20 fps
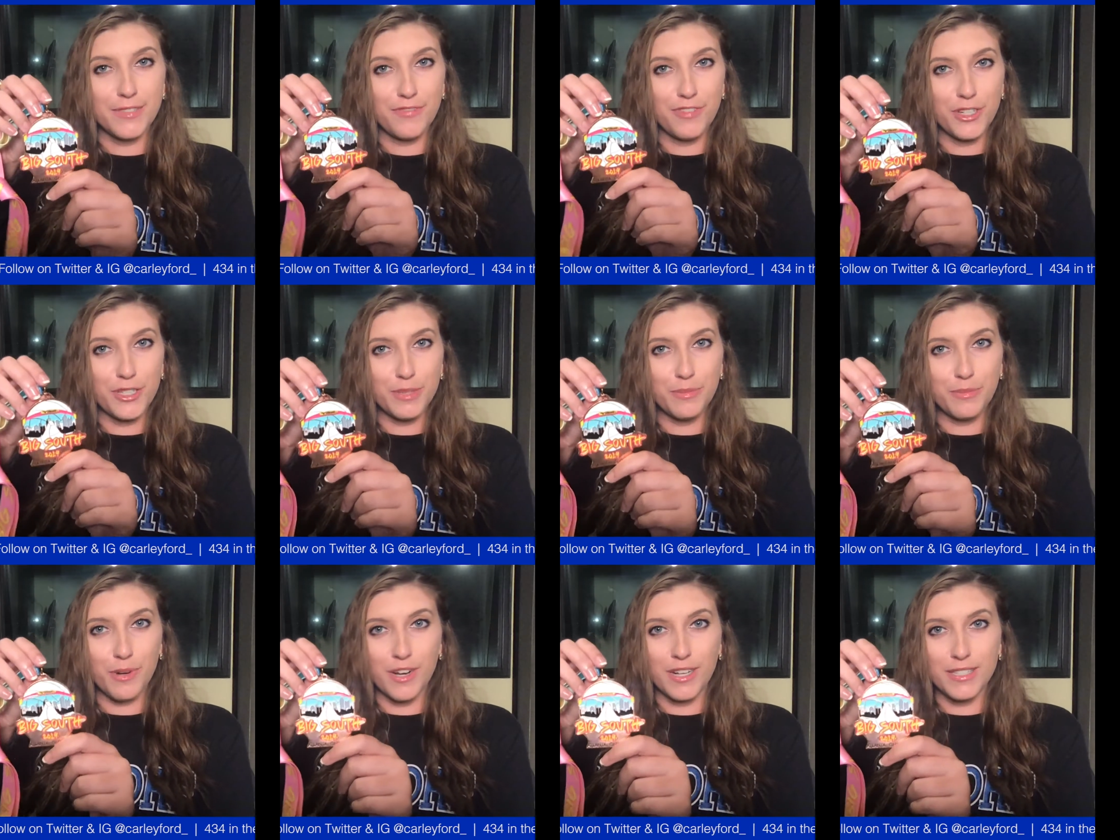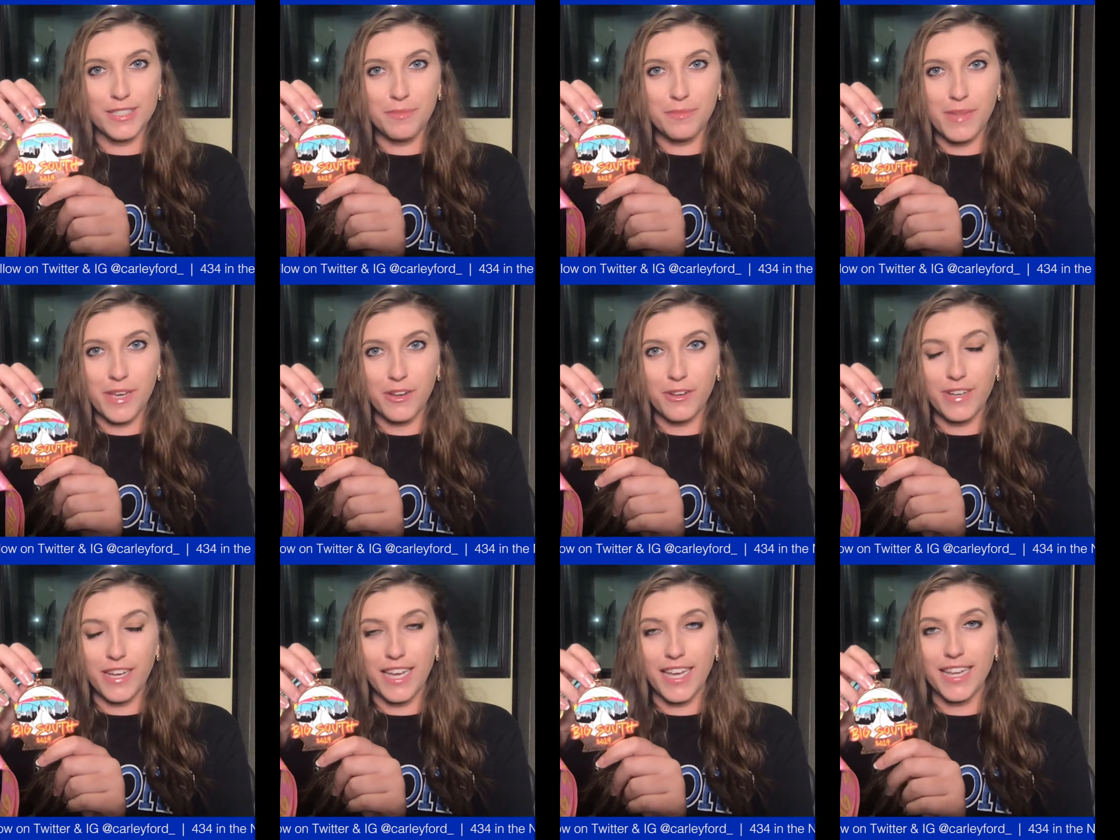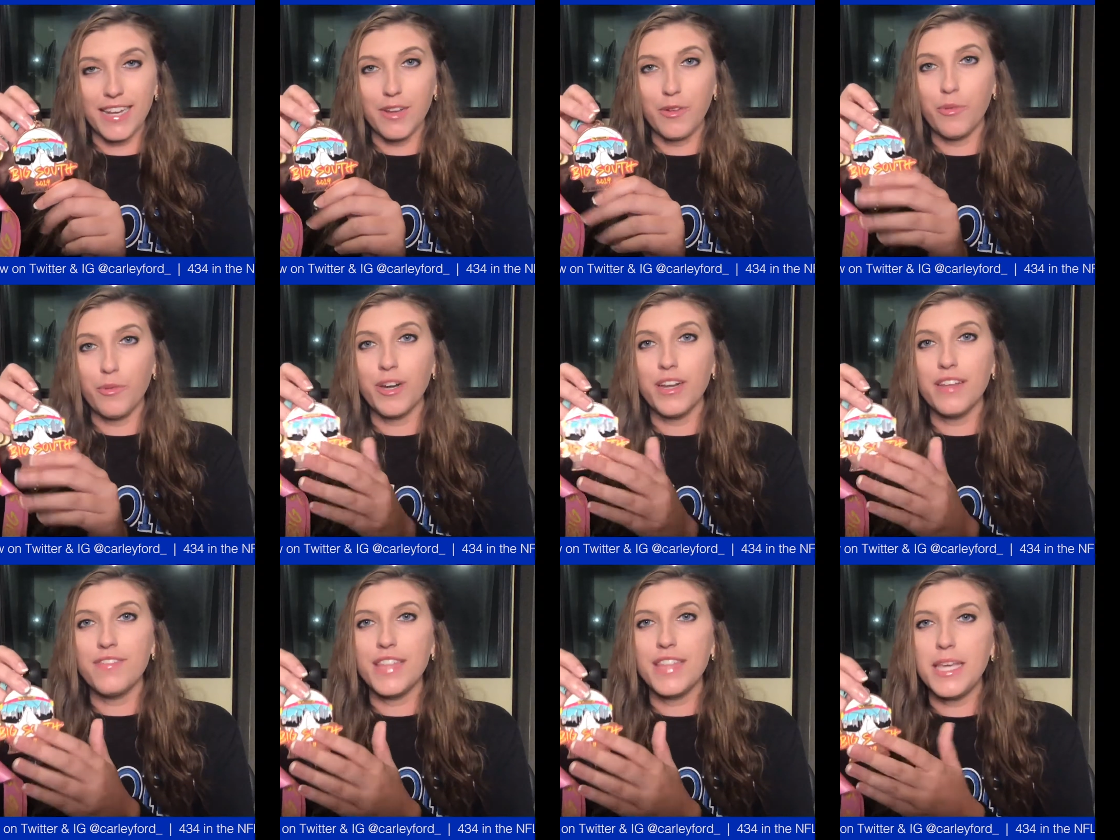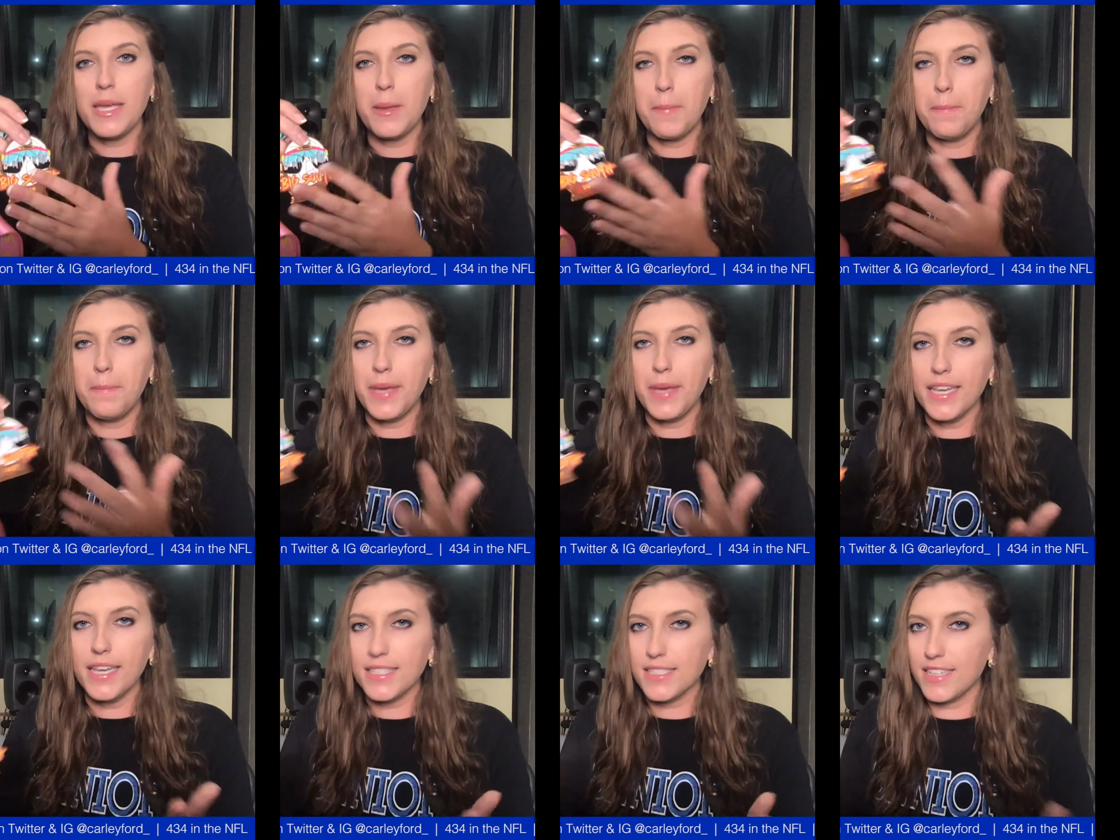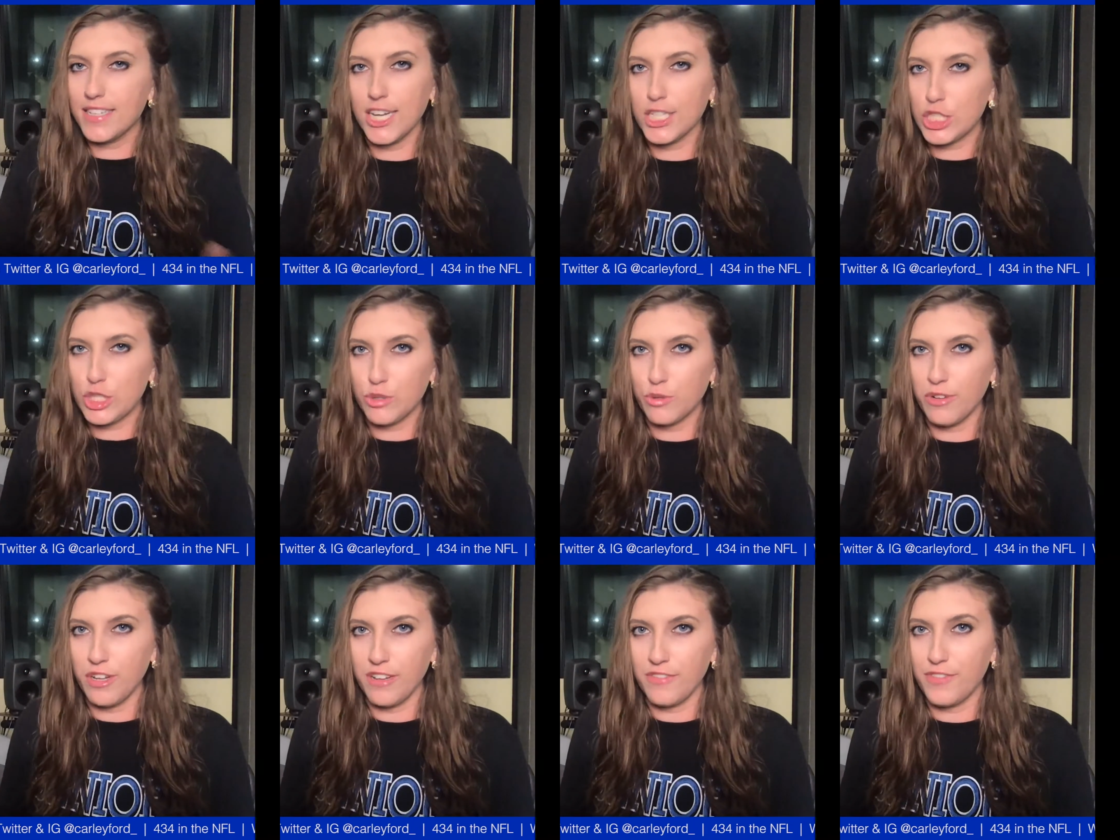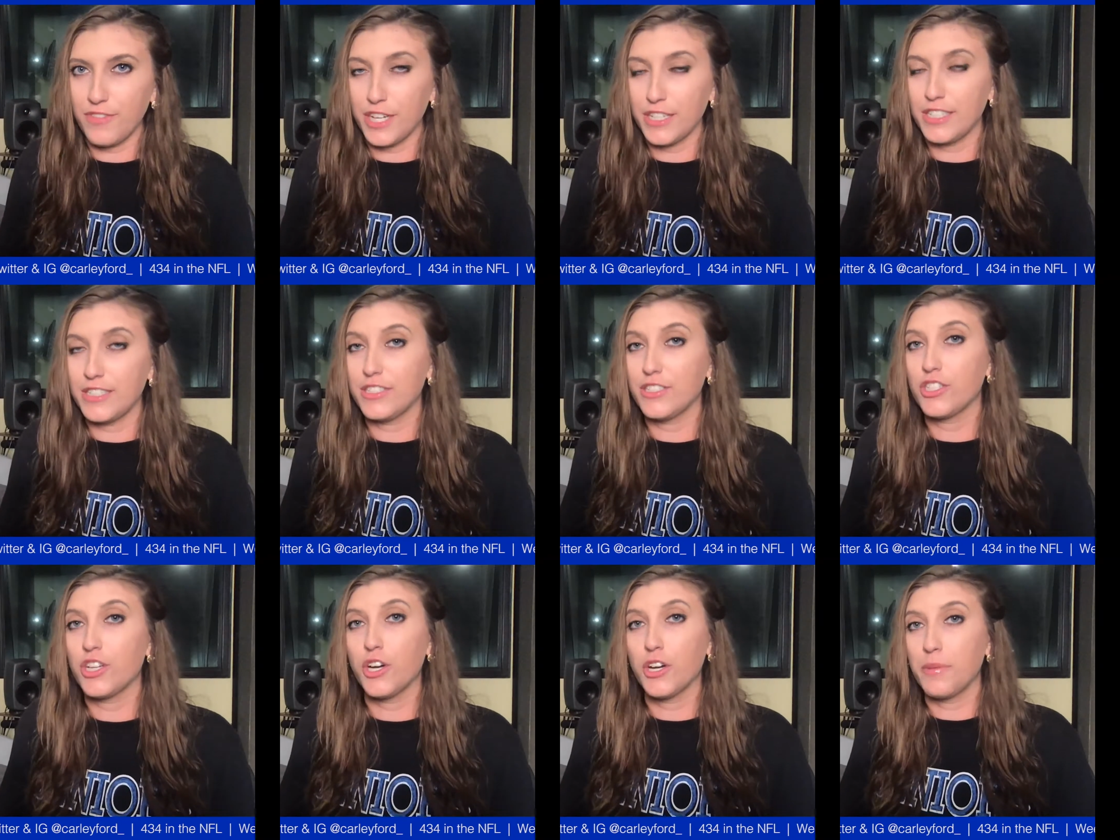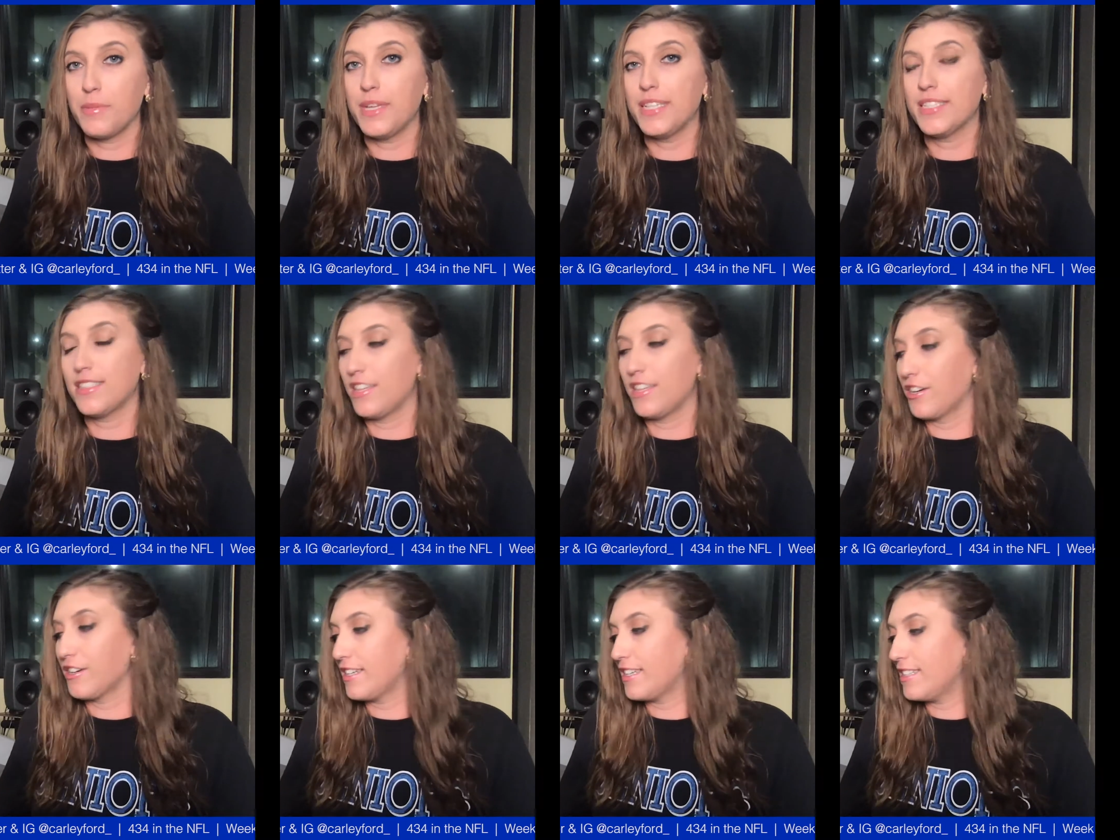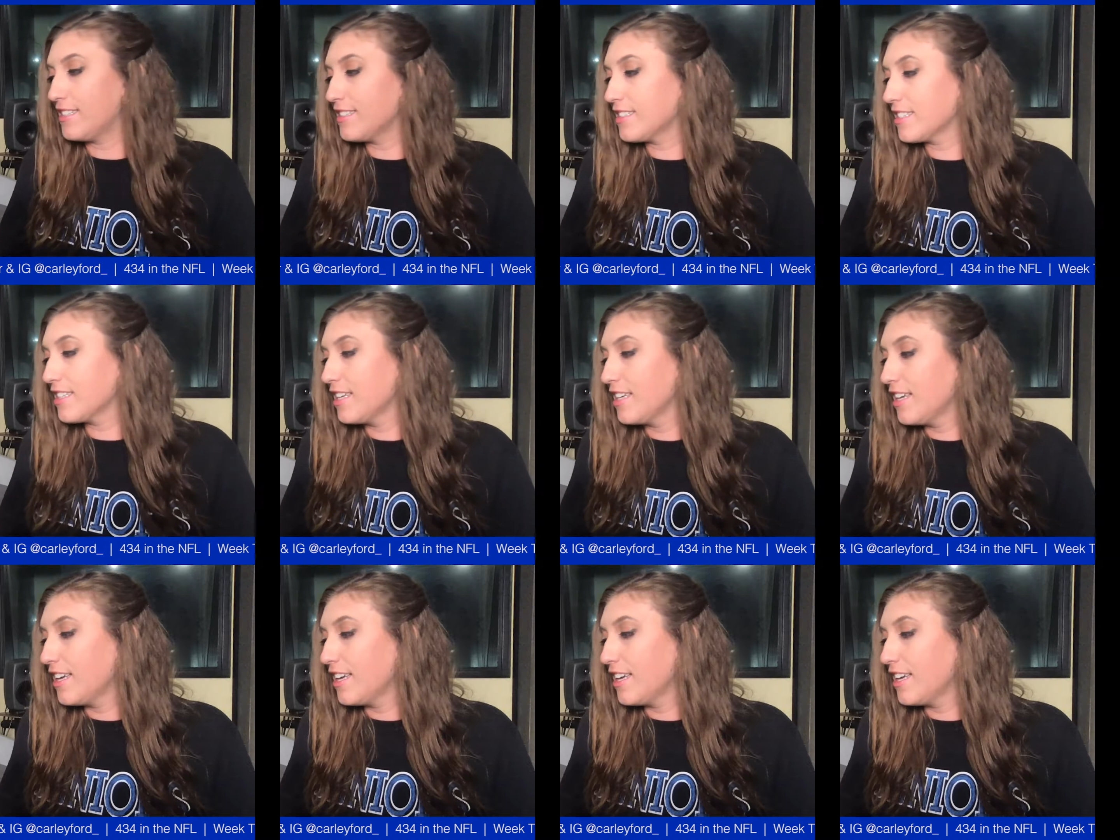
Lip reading: First bronze medal at one of the biggest national qualifying tournaments there is.